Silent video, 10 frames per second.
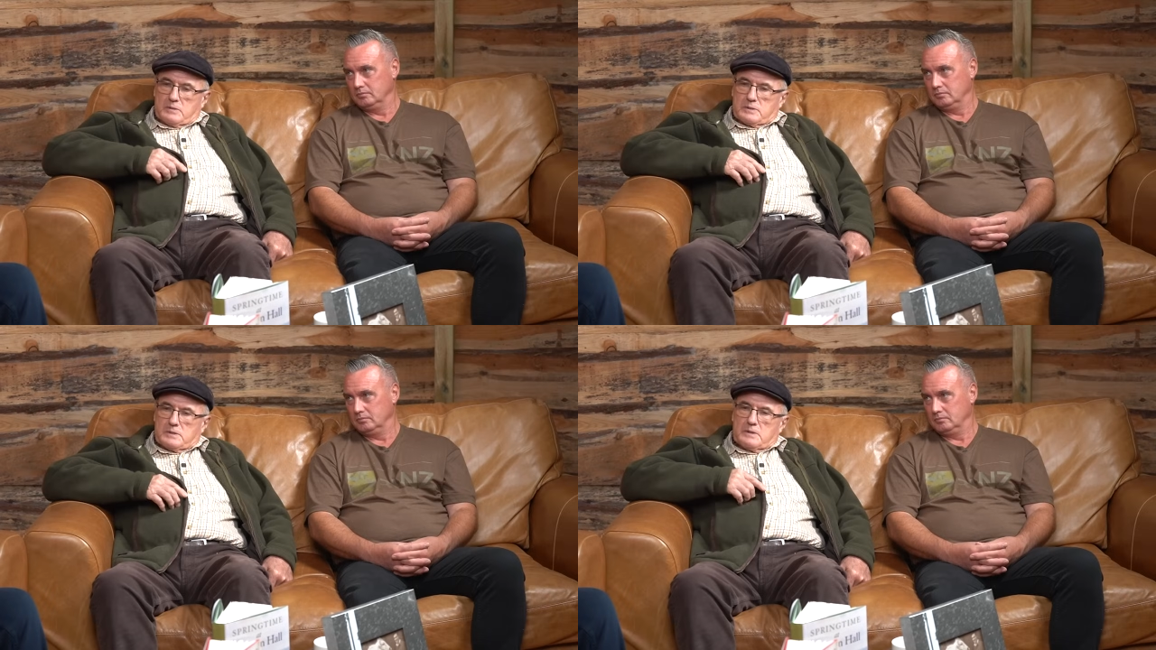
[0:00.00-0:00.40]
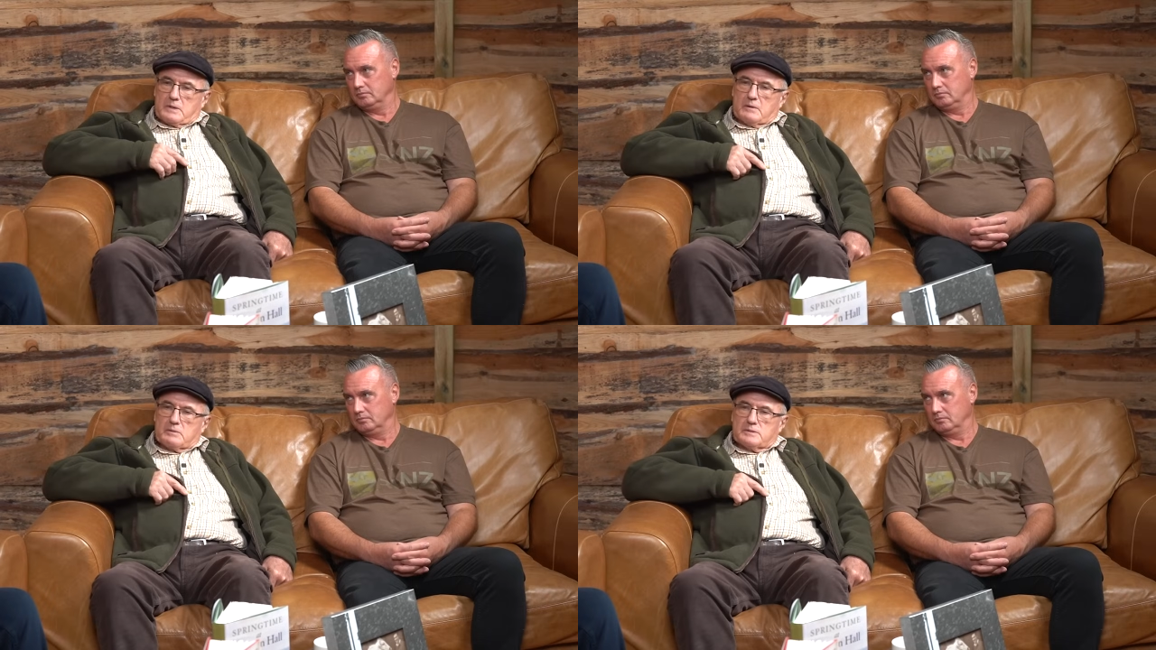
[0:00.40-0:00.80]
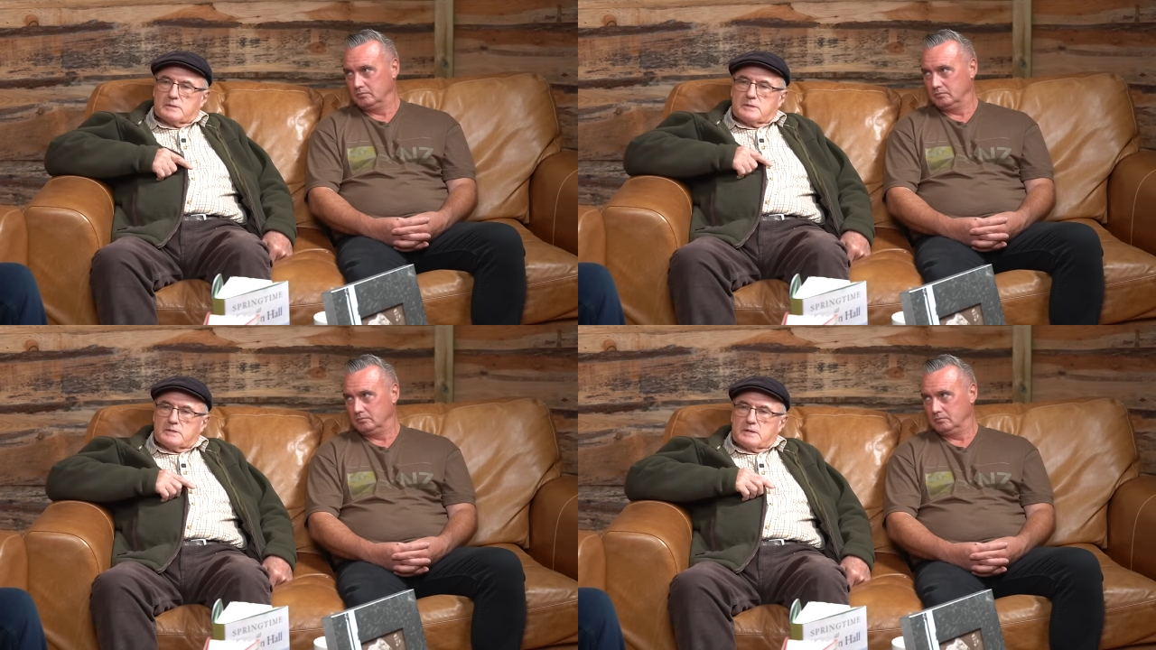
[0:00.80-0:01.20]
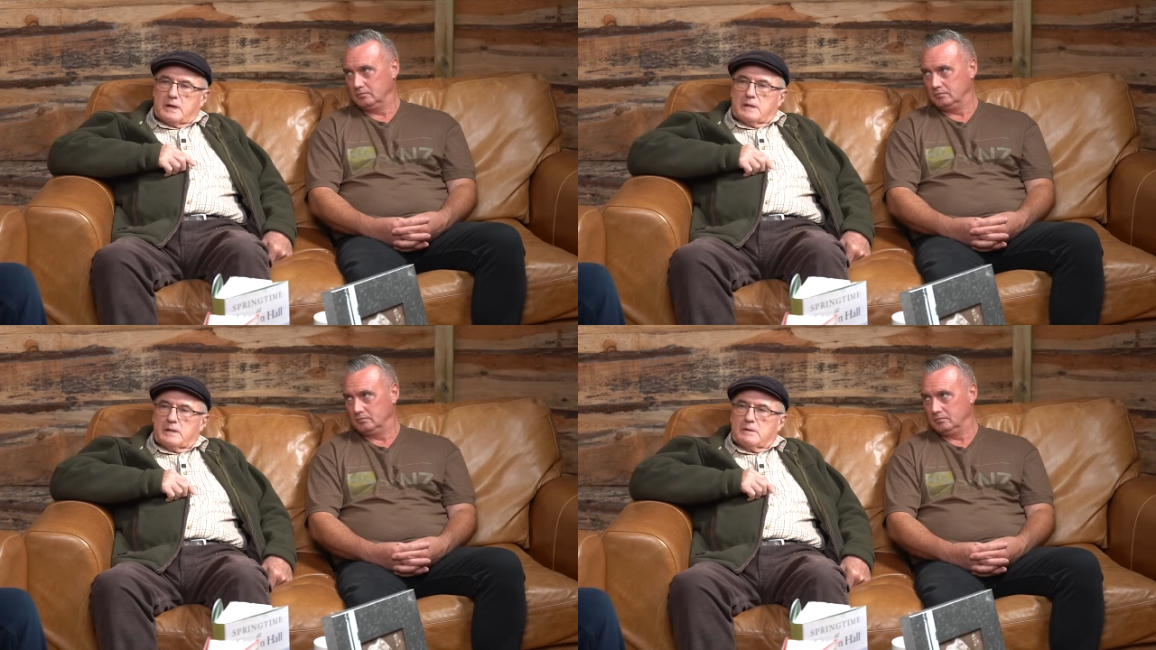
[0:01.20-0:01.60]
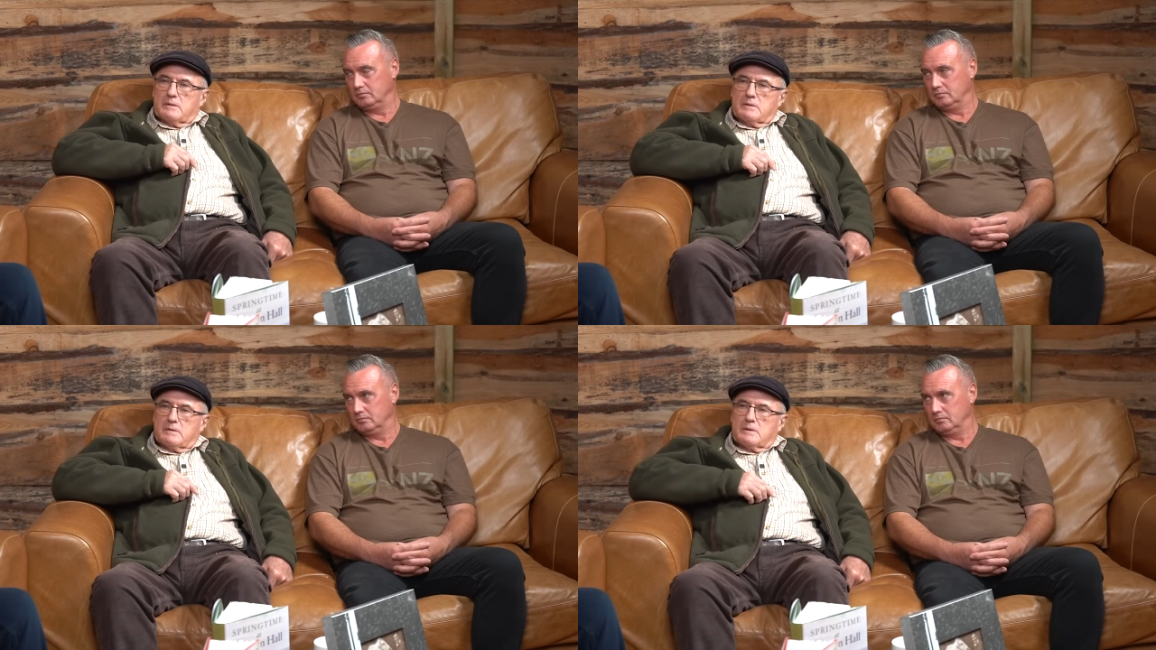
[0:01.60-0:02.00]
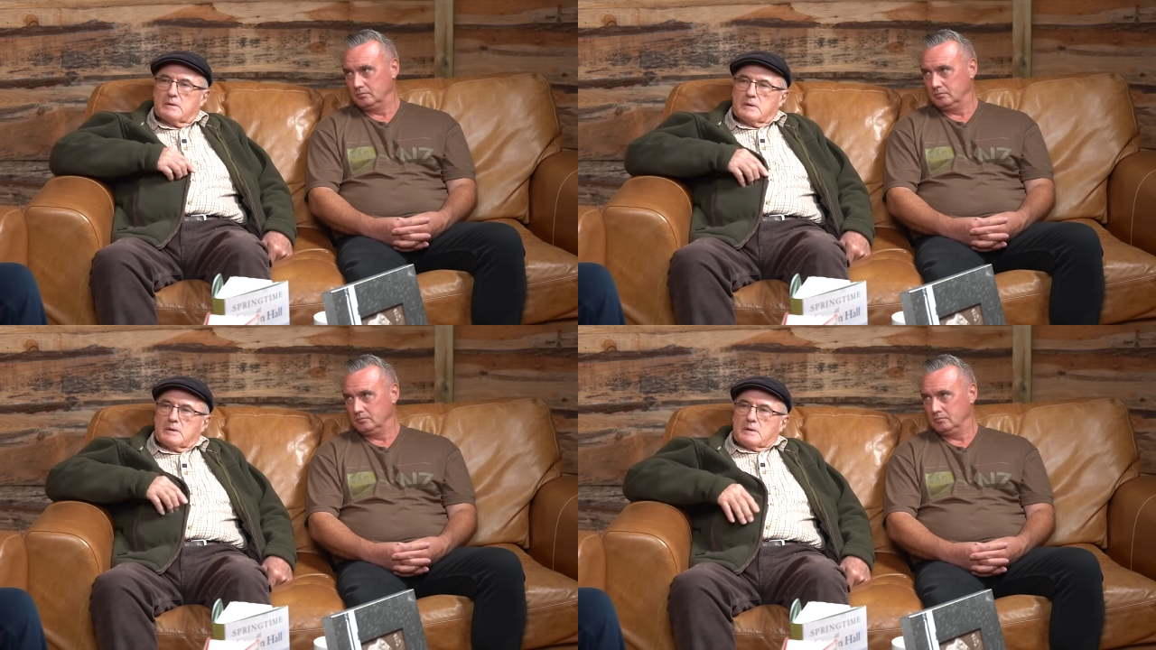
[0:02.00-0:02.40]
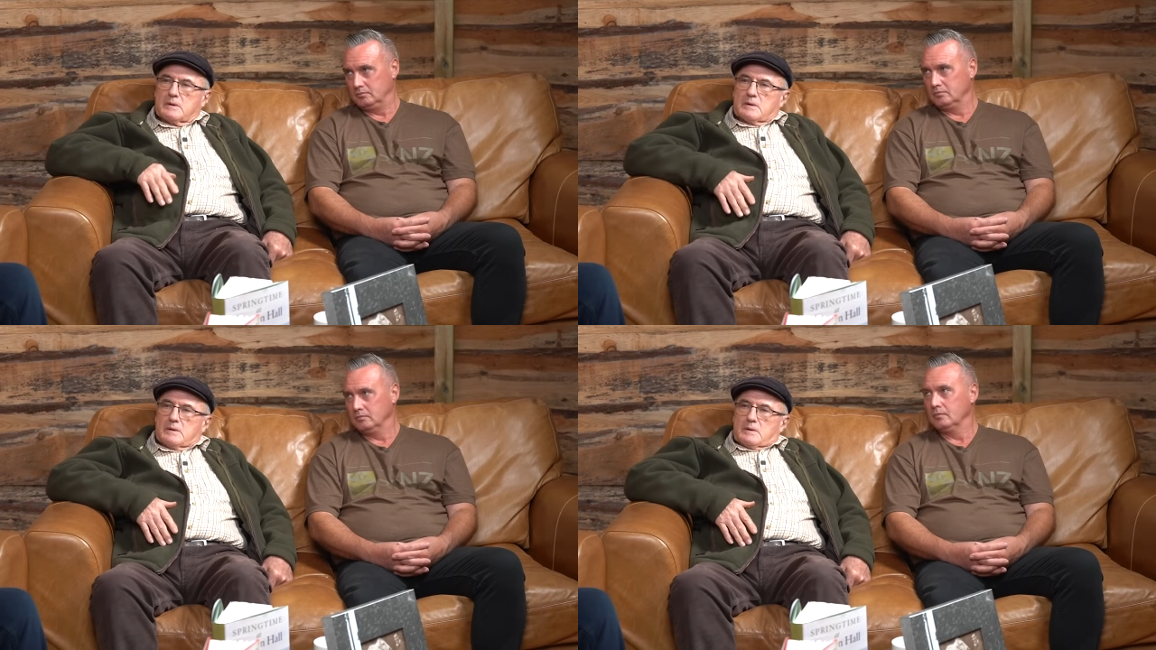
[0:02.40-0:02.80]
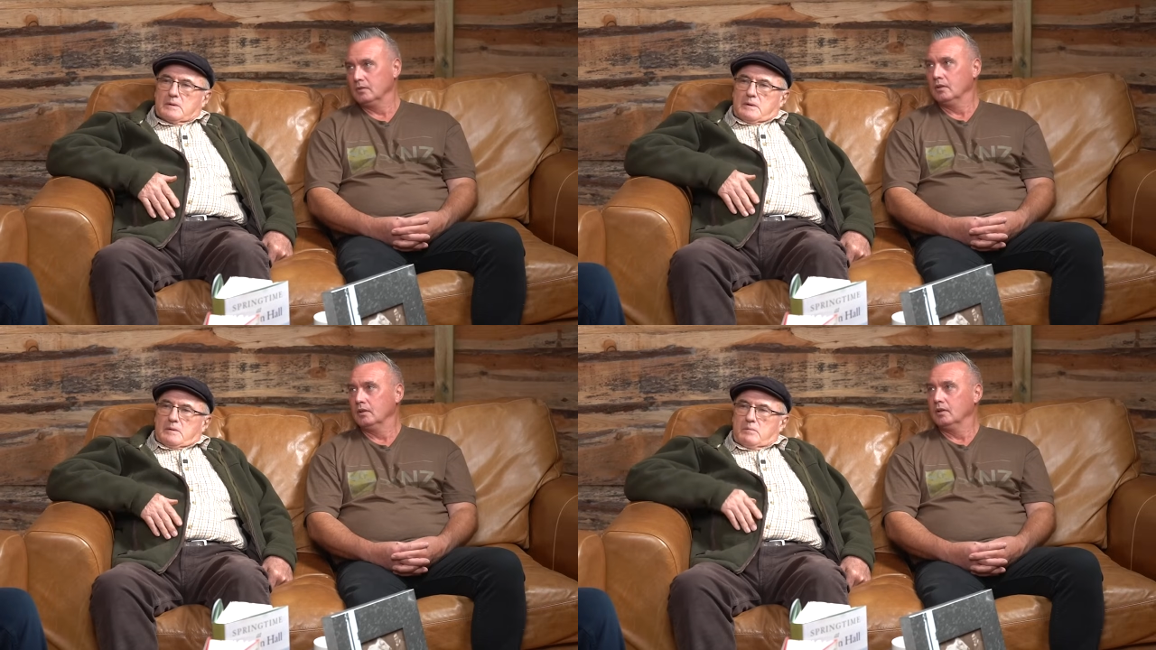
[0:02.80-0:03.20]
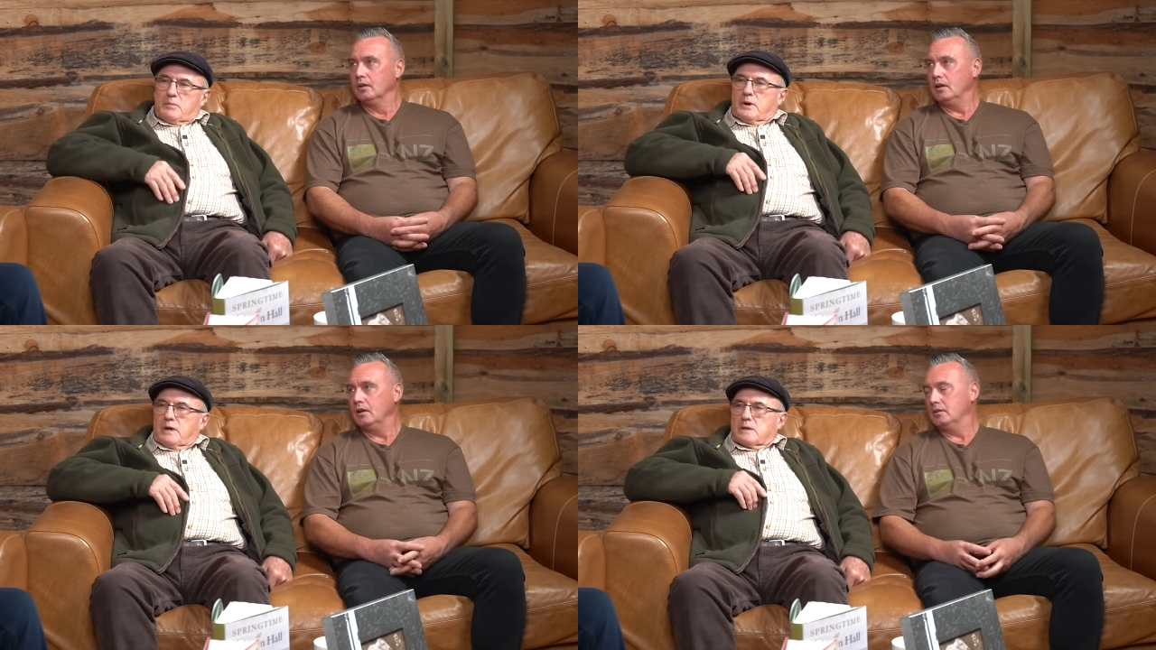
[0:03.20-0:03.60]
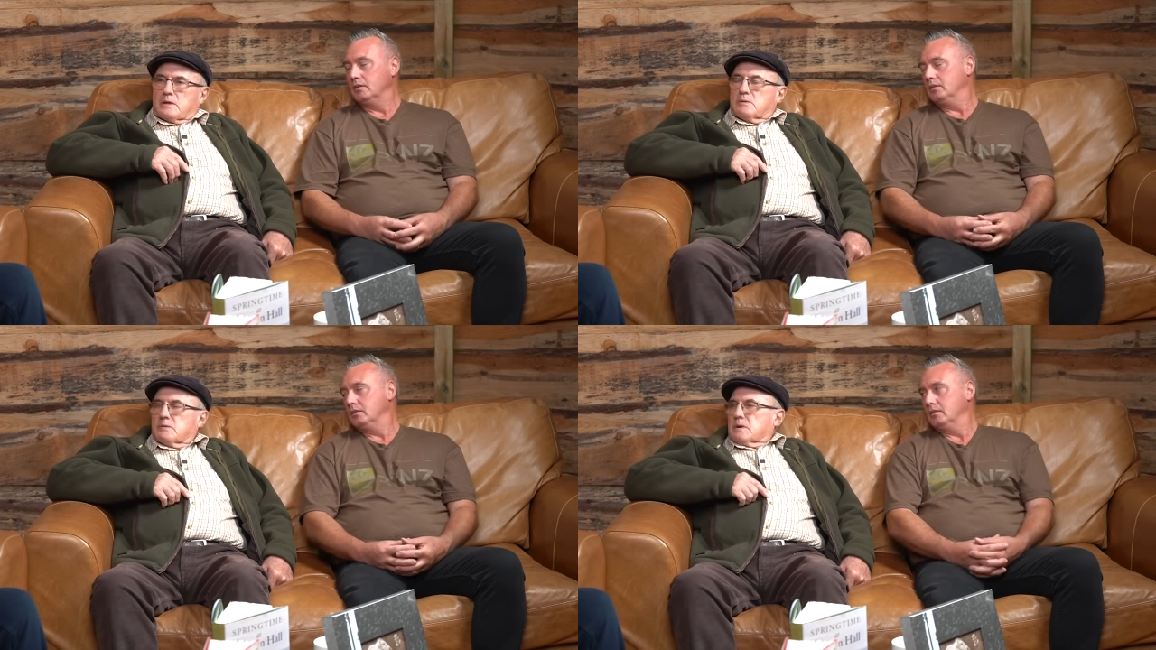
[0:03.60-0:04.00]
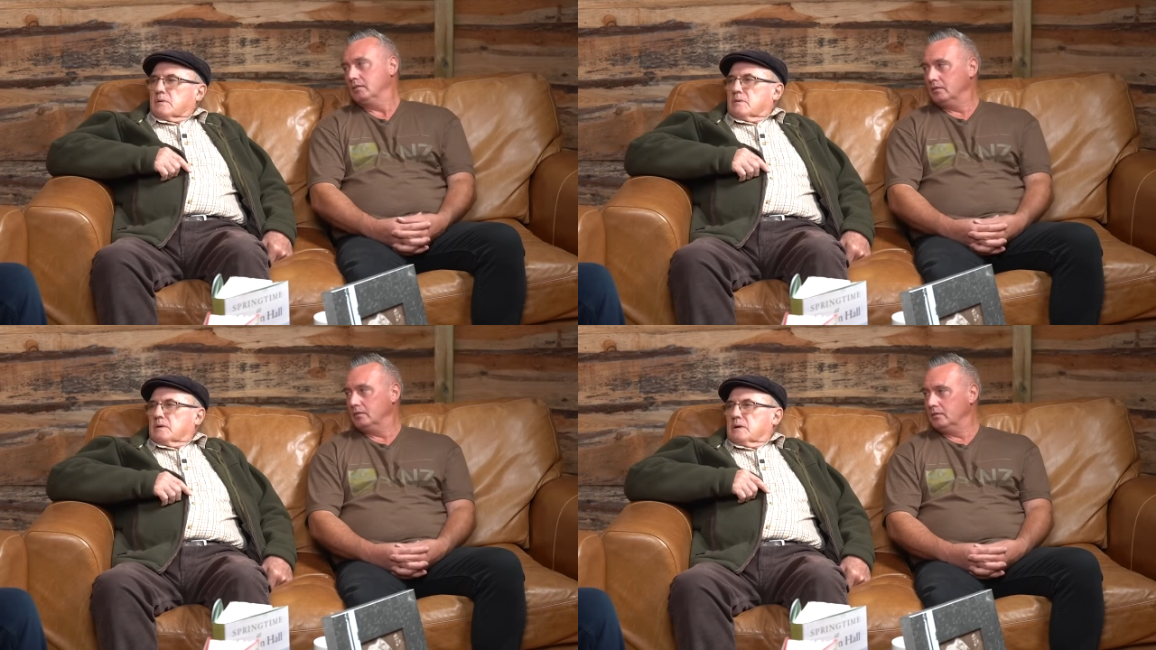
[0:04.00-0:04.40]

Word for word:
Speaker 1: was the that was the deciding uh, break that we, we